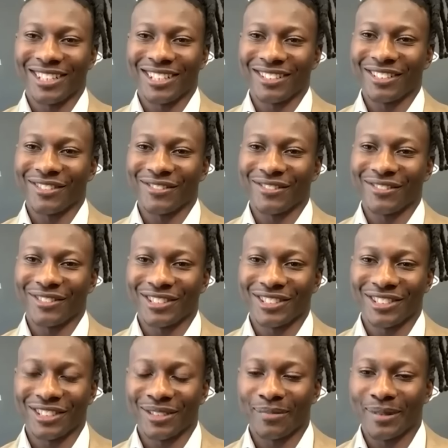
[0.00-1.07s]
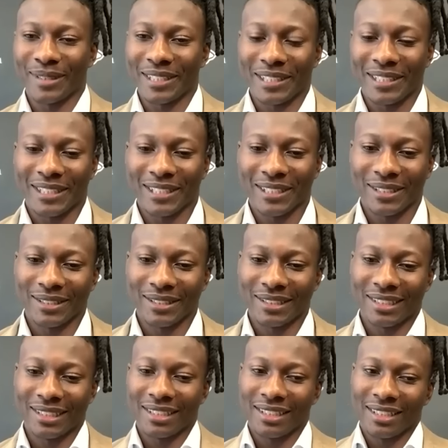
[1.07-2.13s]
out there for sure, but uh,
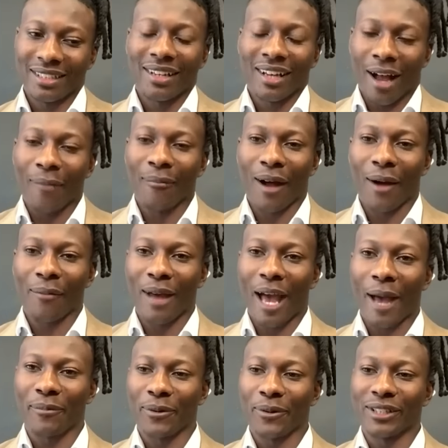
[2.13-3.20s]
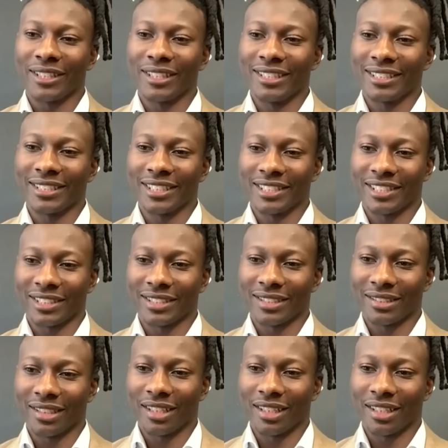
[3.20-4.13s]
I'm I'm happy with the decision.